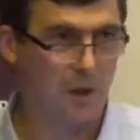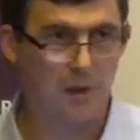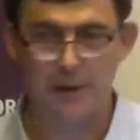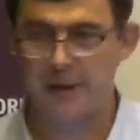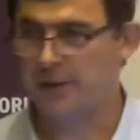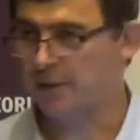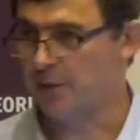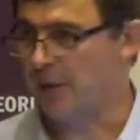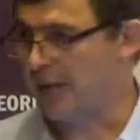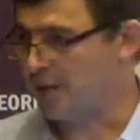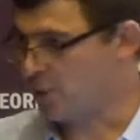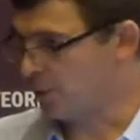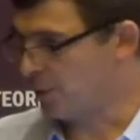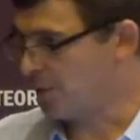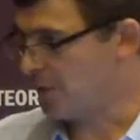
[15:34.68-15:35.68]
in the
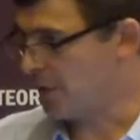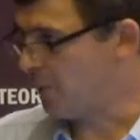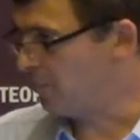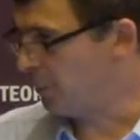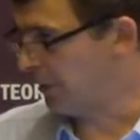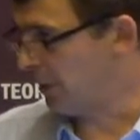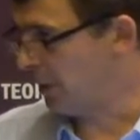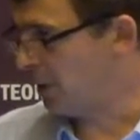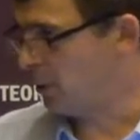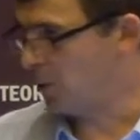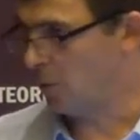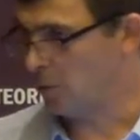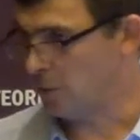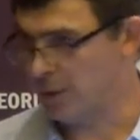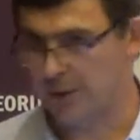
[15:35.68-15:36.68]
National Assembly
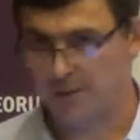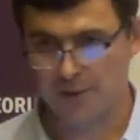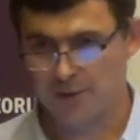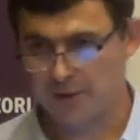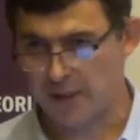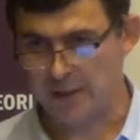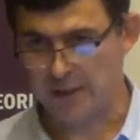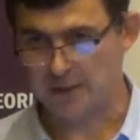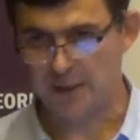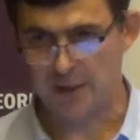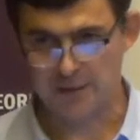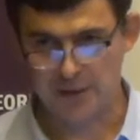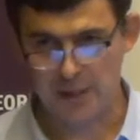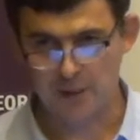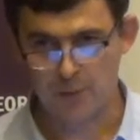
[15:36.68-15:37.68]
or in the Senate,
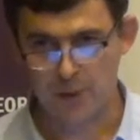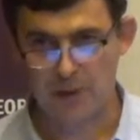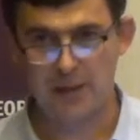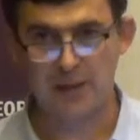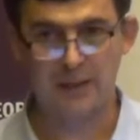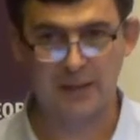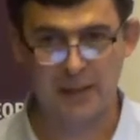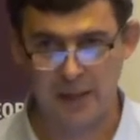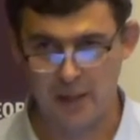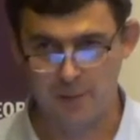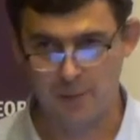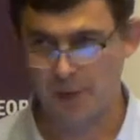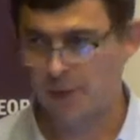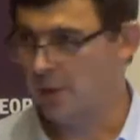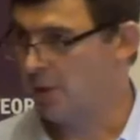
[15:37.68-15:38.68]
etc., claim
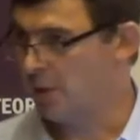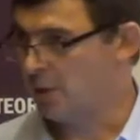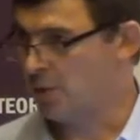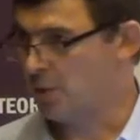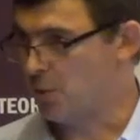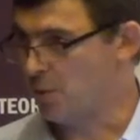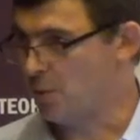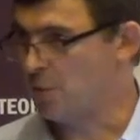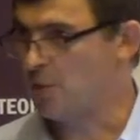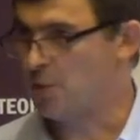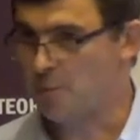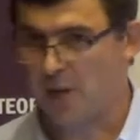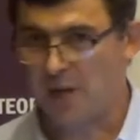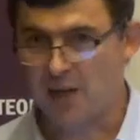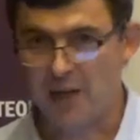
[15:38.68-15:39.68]
to
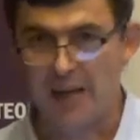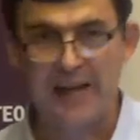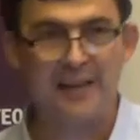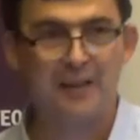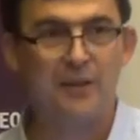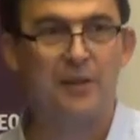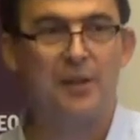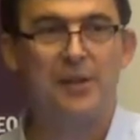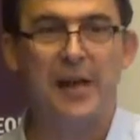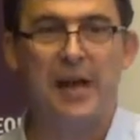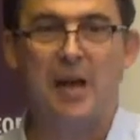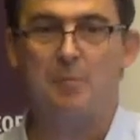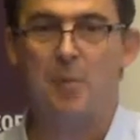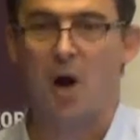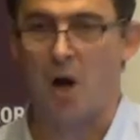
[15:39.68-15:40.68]
speak in the
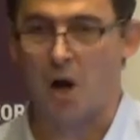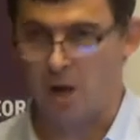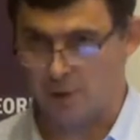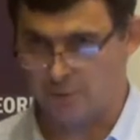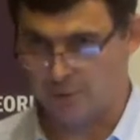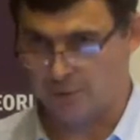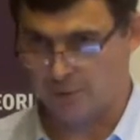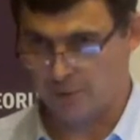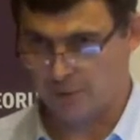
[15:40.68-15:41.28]
name of.